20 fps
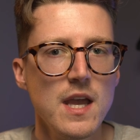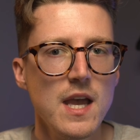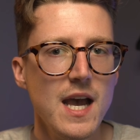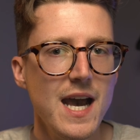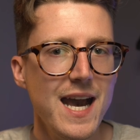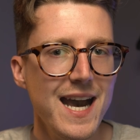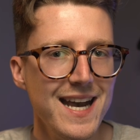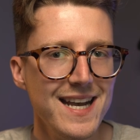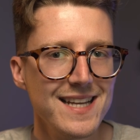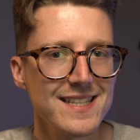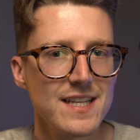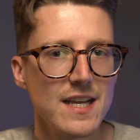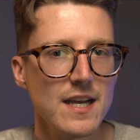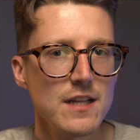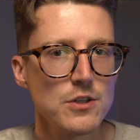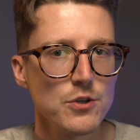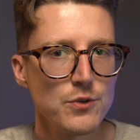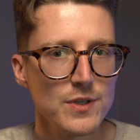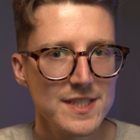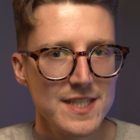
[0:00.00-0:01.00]
And
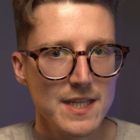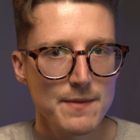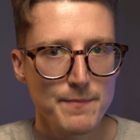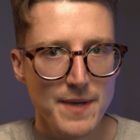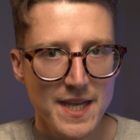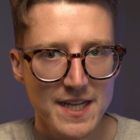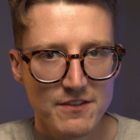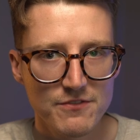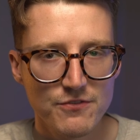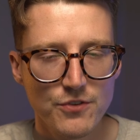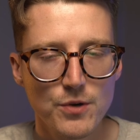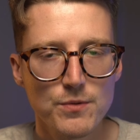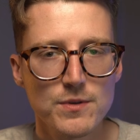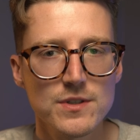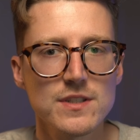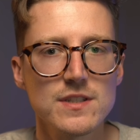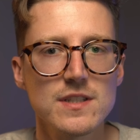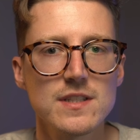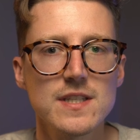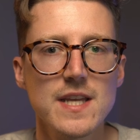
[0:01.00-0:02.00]
although it did bank forward
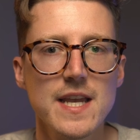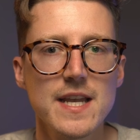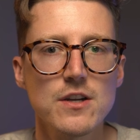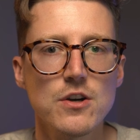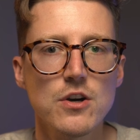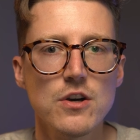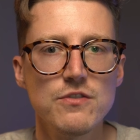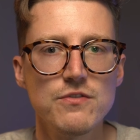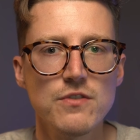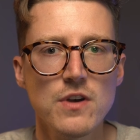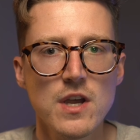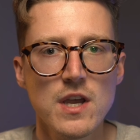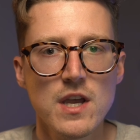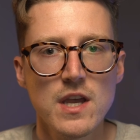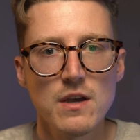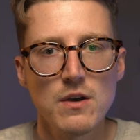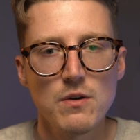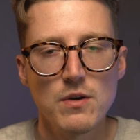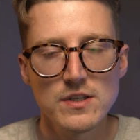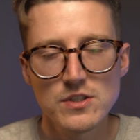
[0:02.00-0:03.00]
in the takeoff,
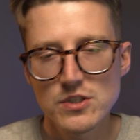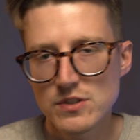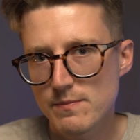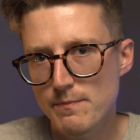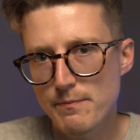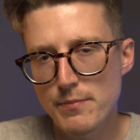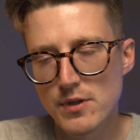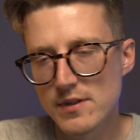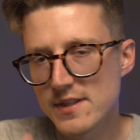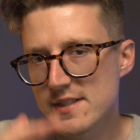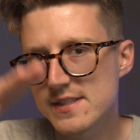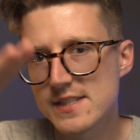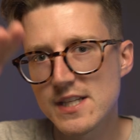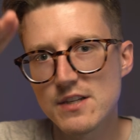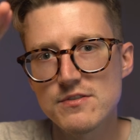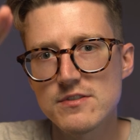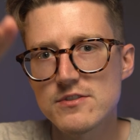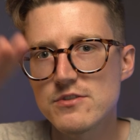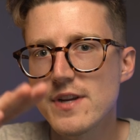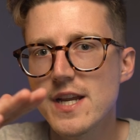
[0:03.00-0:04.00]
it just pulled
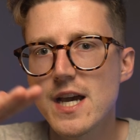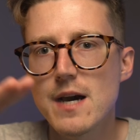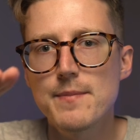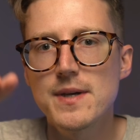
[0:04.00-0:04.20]
itself straight up